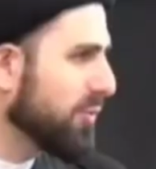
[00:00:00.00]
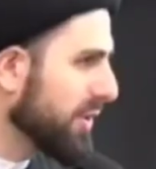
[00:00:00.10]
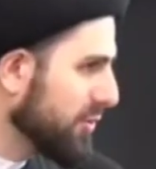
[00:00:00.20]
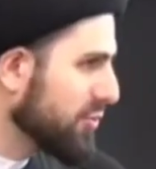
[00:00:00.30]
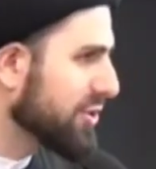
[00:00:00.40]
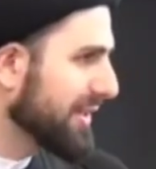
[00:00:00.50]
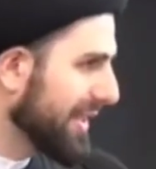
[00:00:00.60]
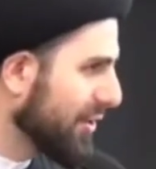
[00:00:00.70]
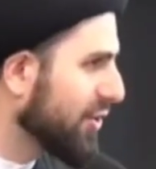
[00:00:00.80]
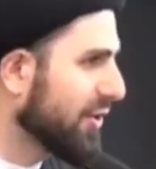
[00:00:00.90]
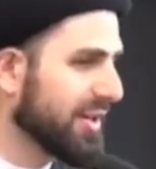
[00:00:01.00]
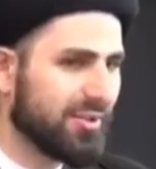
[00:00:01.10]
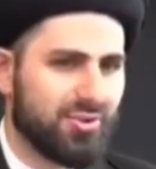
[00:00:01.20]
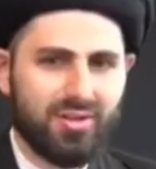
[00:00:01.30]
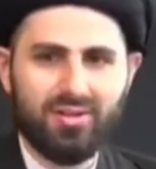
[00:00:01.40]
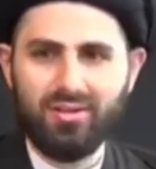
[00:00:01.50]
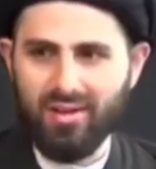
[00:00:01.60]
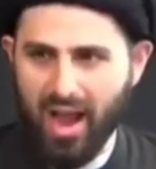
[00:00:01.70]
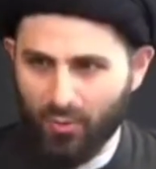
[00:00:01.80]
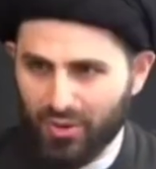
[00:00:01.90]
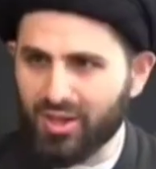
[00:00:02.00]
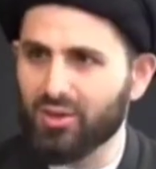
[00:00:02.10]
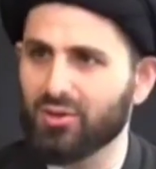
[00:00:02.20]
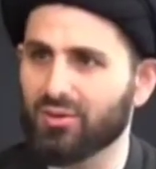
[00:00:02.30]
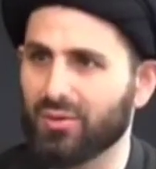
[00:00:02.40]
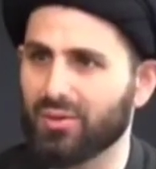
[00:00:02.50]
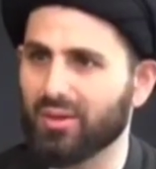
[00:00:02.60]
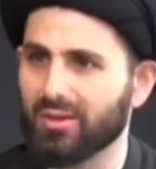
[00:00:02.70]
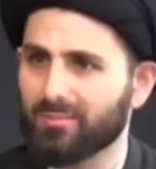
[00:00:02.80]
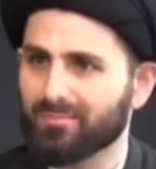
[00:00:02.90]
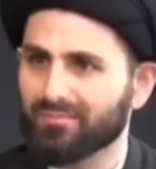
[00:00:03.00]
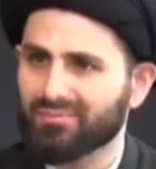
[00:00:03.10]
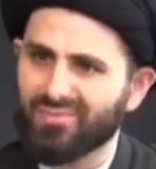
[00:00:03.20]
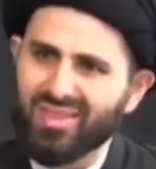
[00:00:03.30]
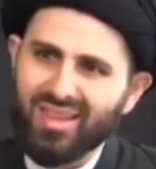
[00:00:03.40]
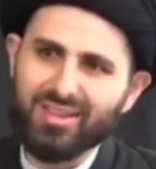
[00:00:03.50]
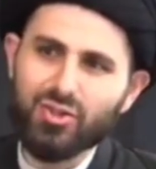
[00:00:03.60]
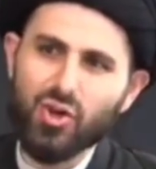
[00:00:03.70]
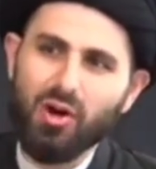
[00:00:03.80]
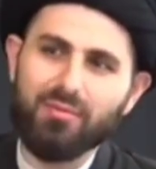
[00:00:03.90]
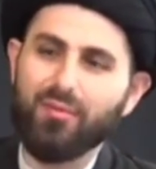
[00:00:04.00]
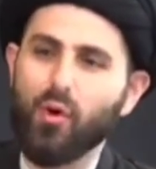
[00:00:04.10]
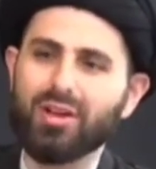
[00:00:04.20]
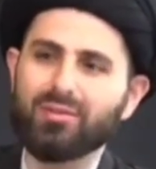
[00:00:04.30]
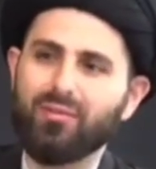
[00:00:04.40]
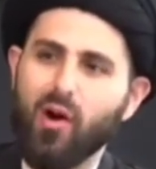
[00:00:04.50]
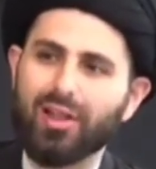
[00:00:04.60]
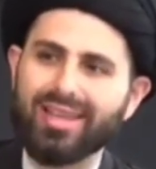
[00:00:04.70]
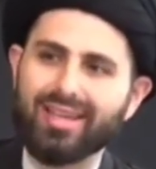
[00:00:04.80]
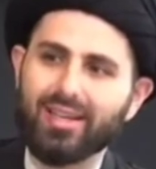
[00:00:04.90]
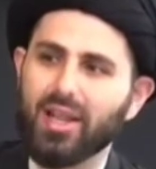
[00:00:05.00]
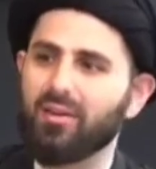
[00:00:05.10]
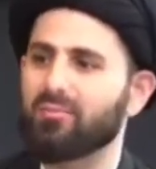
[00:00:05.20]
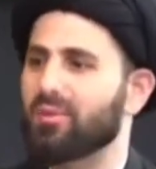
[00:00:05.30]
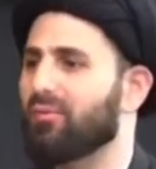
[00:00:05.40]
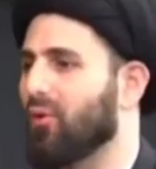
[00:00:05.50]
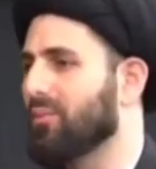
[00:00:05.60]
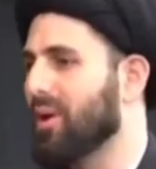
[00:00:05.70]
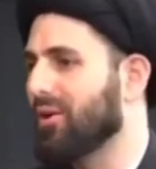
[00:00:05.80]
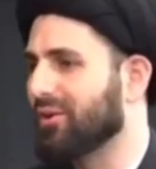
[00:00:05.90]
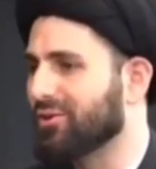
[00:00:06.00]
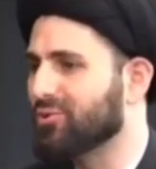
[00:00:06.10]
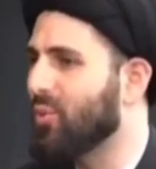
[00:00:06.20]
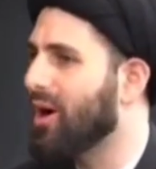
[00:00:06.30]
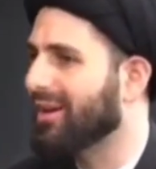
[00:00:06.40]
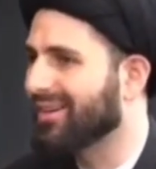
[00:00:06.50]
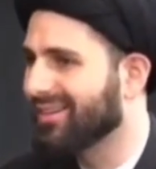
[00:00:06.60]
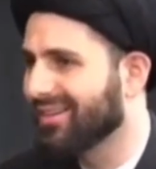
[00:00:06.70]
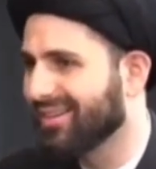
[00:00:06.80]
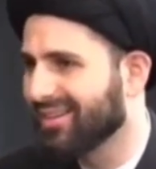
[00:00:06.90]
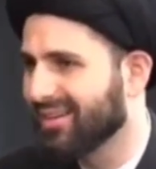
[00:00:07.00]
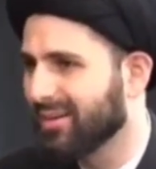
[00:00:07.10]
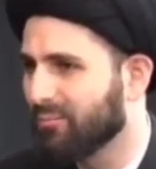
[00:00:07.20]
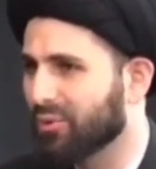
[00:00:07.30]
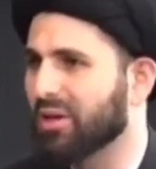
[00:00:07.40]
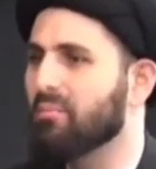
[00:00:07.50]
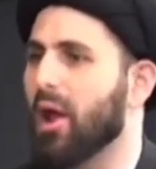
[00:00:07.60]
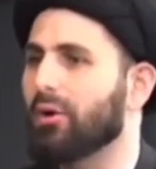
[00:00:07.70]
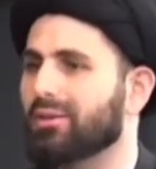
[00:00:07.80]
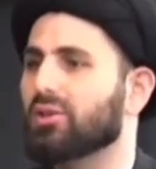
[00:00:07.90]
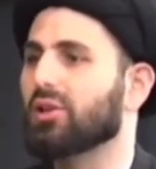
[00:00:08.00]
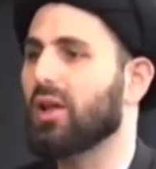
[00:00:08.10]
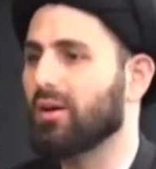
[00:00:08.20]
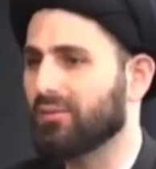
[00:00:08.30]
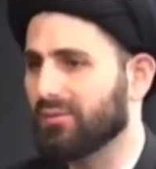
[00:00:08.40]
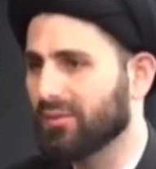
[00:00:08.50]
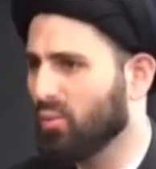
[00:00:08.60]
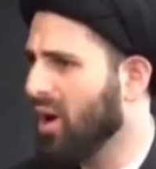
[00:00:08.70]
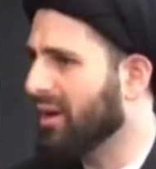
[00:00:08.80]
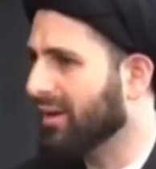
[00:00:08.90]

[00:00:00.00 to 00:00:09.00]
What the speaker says: usually encourage our youth to avoid falling in love before marriage. Why? Premarital love. Why?